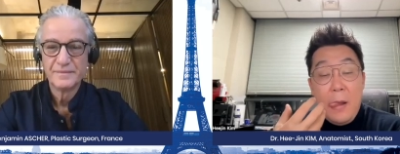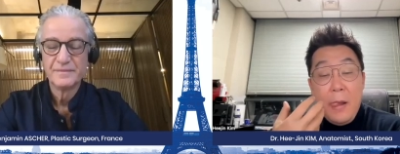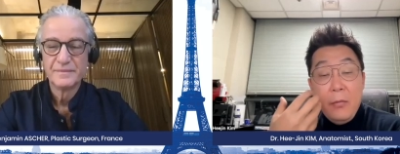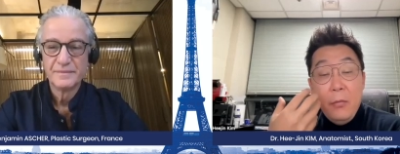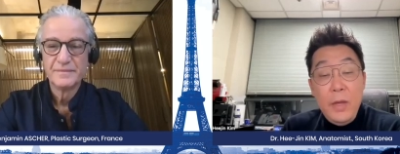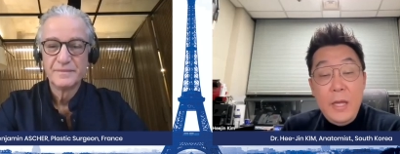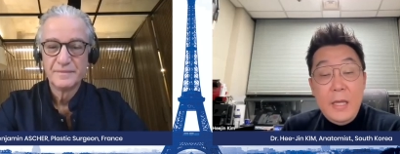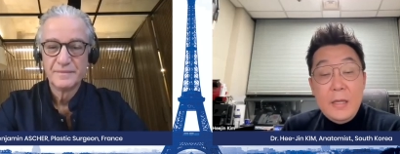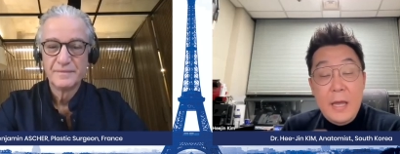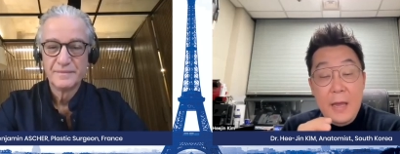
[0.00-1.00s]
Speaker 1: we
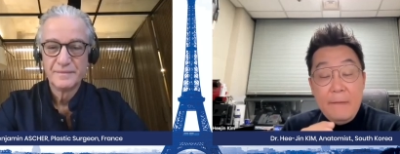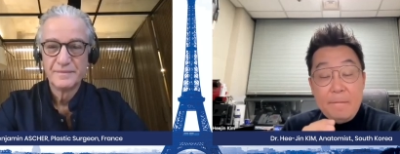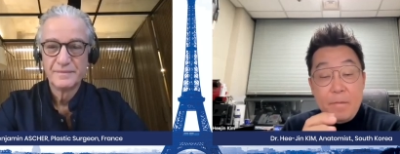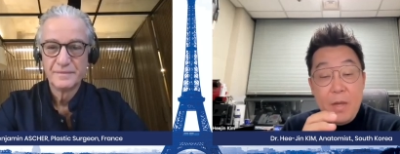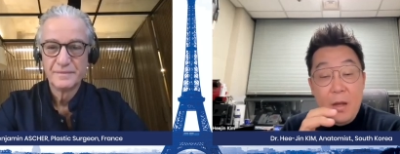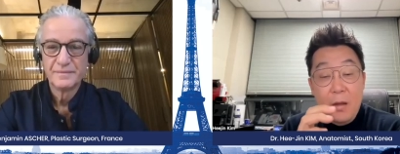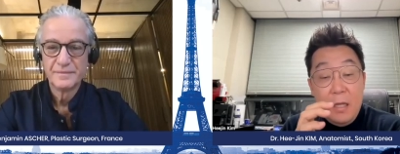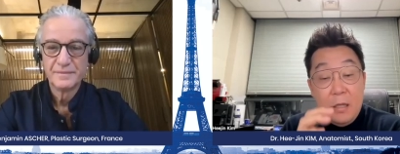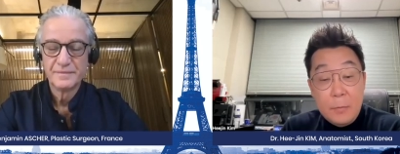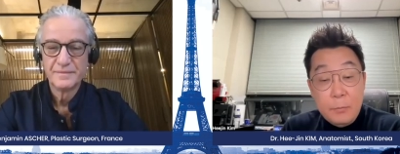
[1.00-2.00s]
can uh,
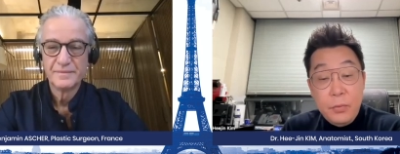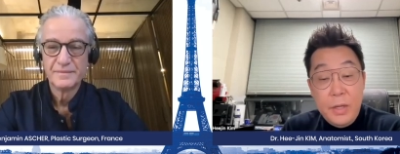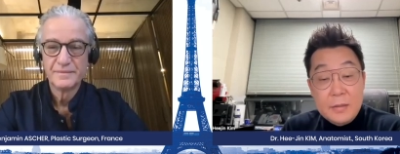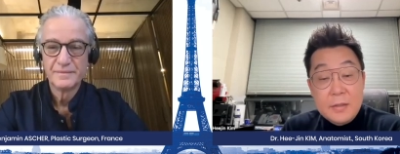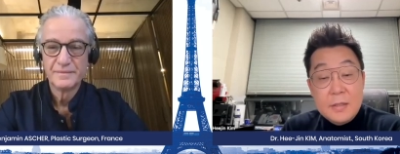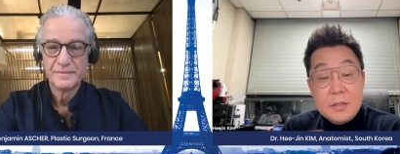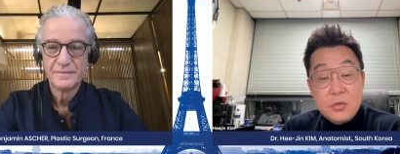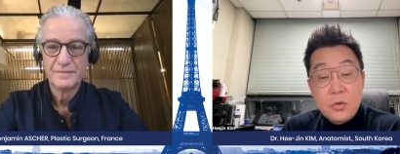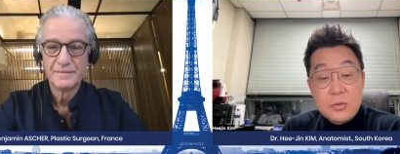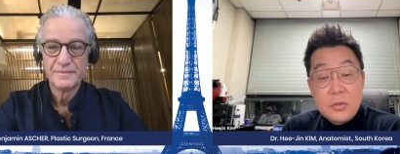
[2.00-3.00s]
interpret
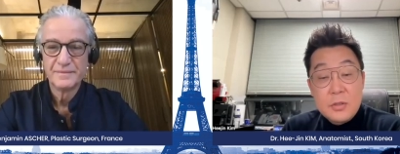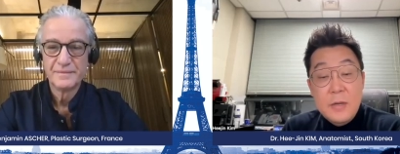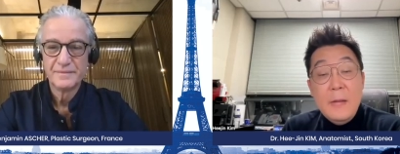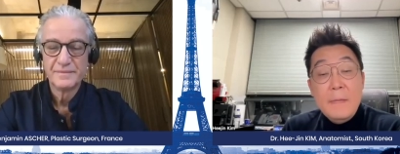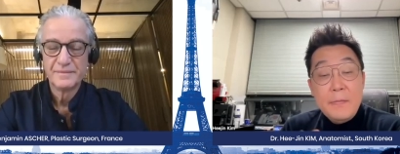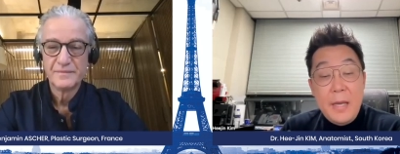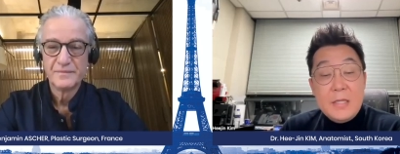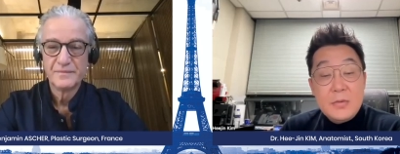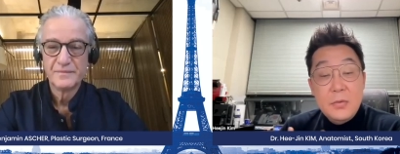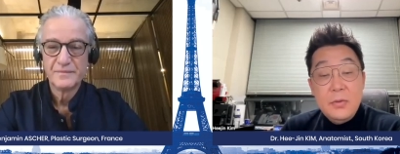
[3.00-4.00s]
structures based
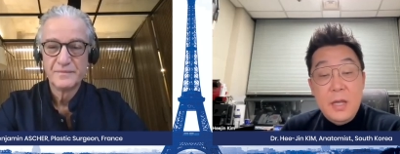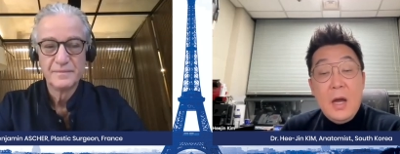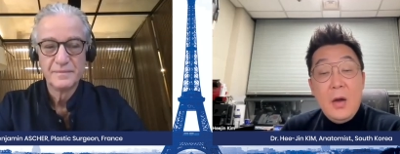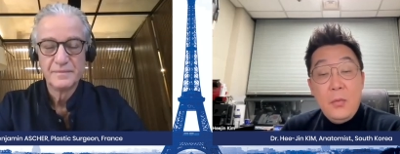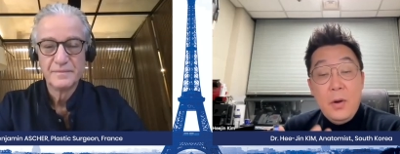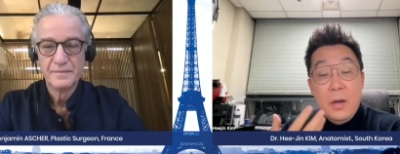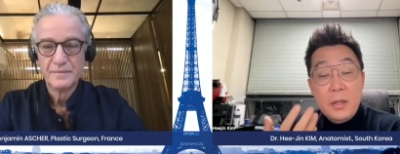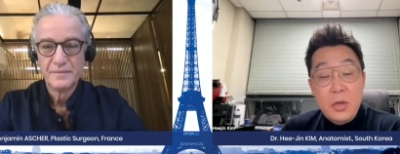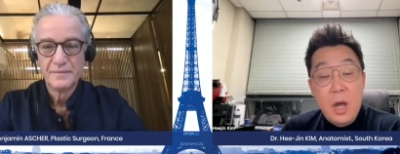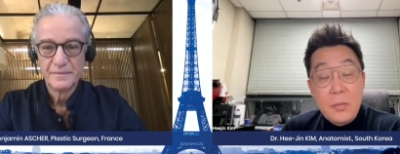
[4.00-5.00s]
on the our
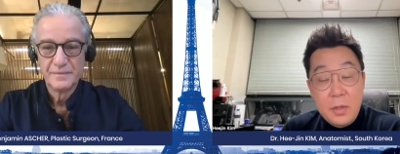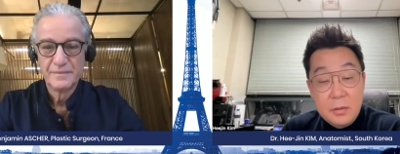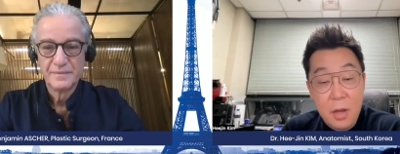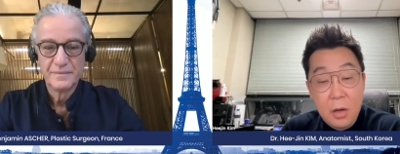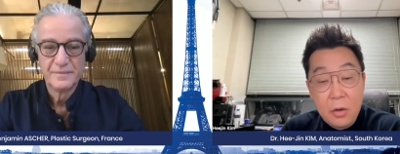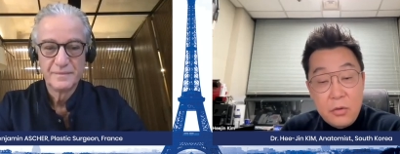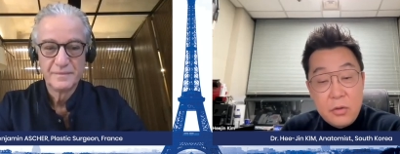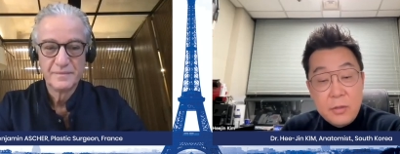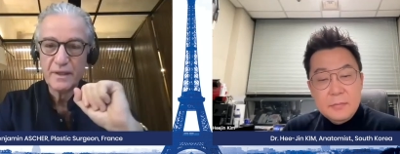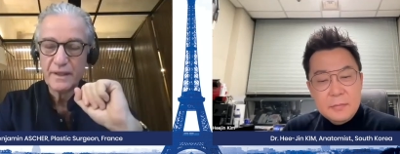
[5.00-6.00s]
anatomical knowledge.
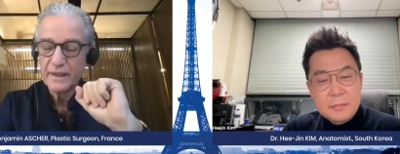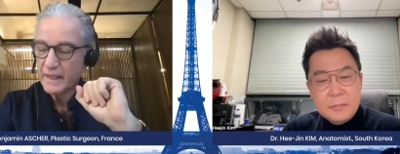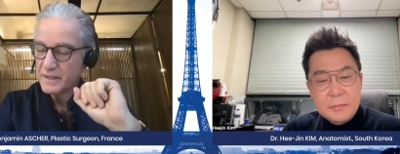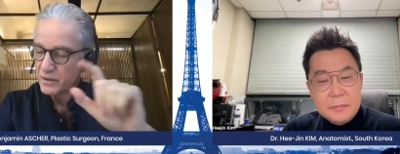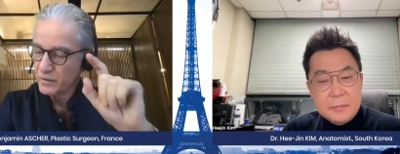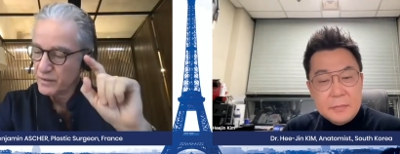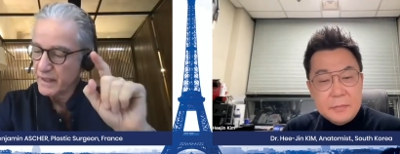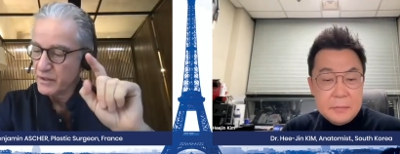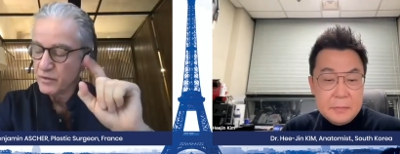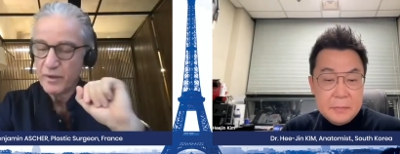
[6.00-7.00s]
Speaker 2: Yes, second day
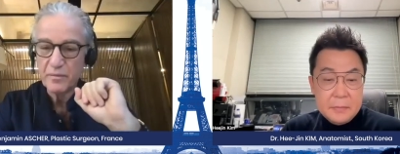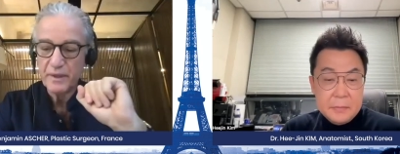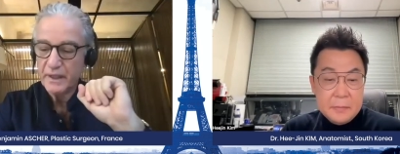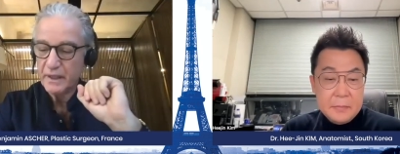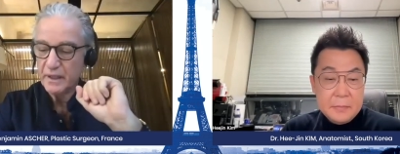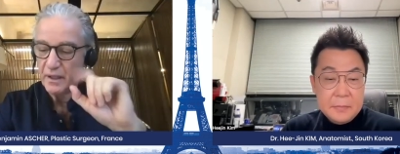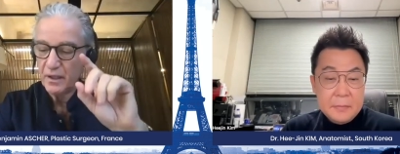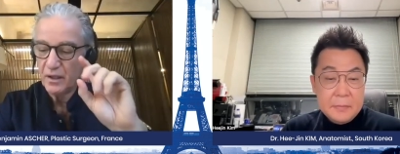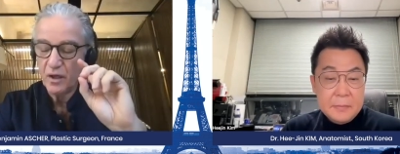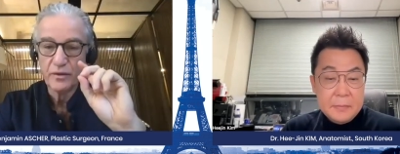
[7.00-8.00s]
you will be uh,
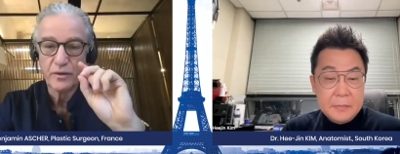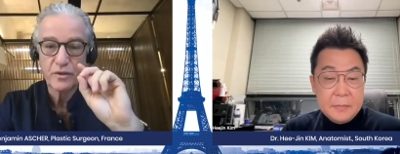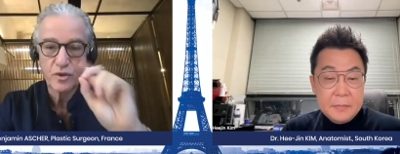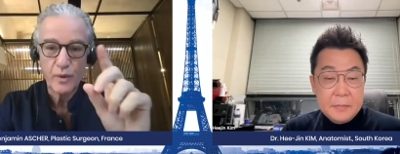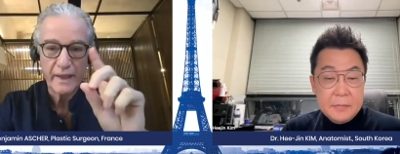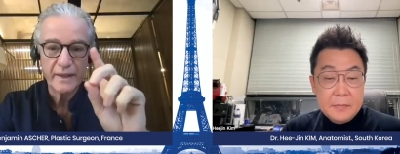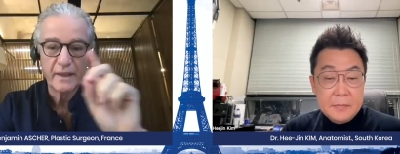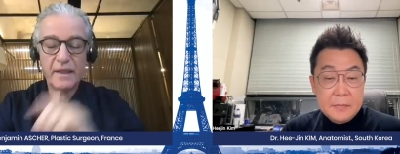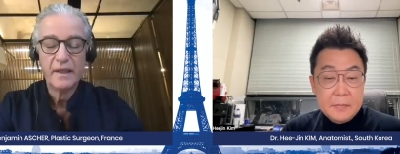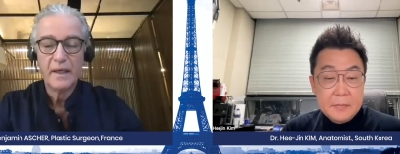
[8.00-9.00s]
on the thread uh,
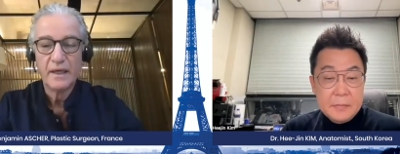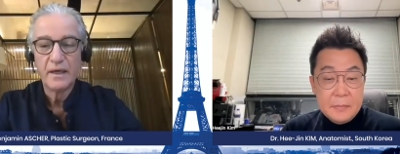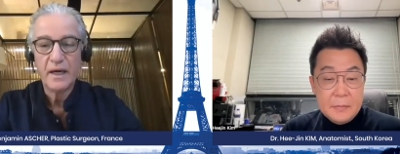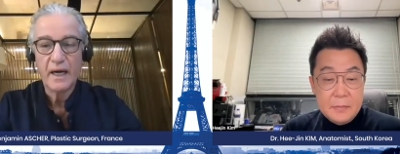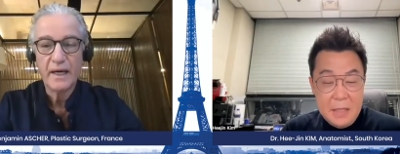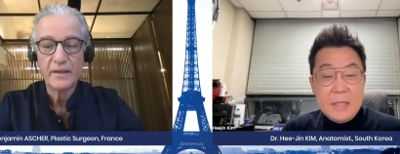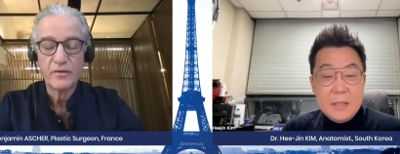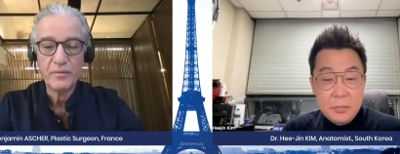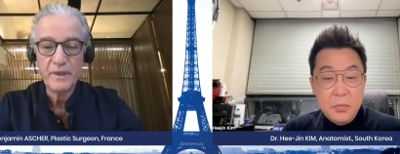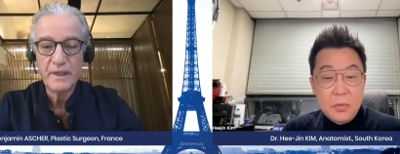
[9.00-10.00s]

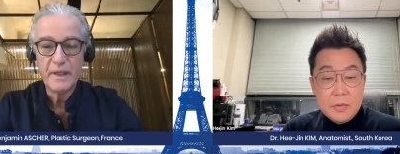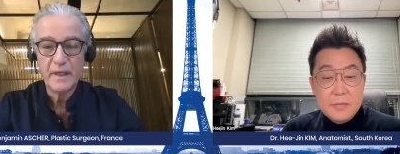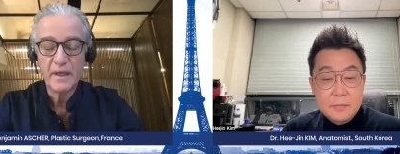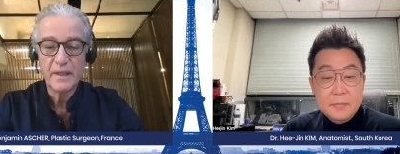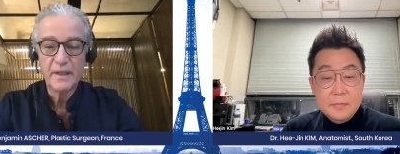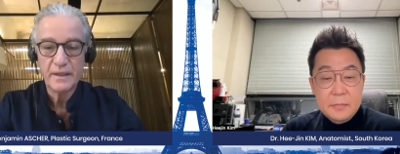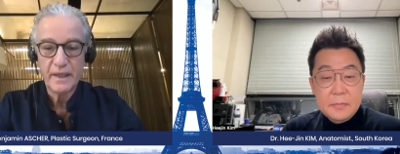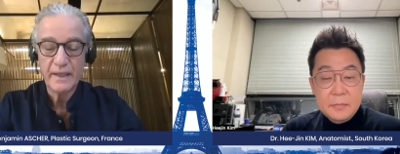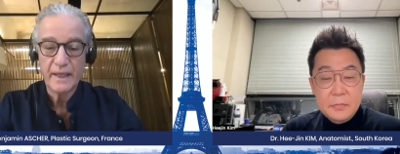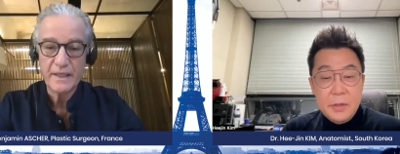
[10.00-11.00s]
anatomy, yes, uh, and
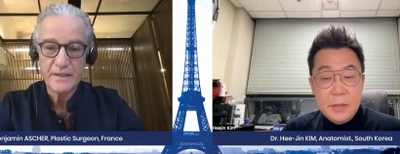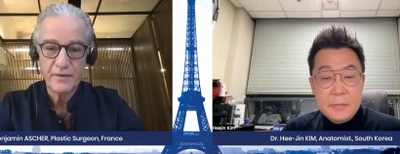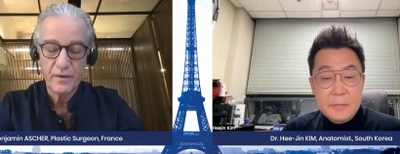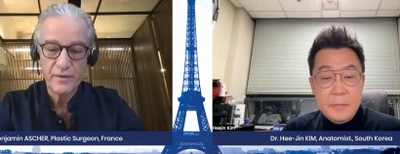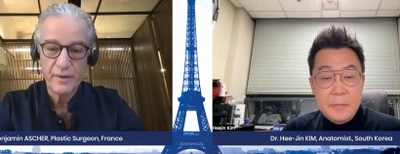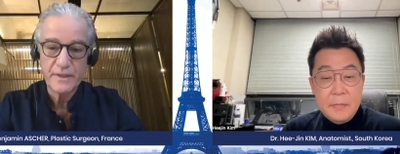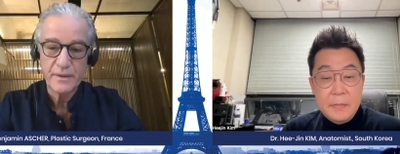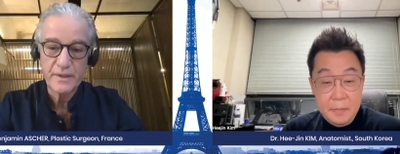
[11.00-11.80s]
it's a mm. very interesting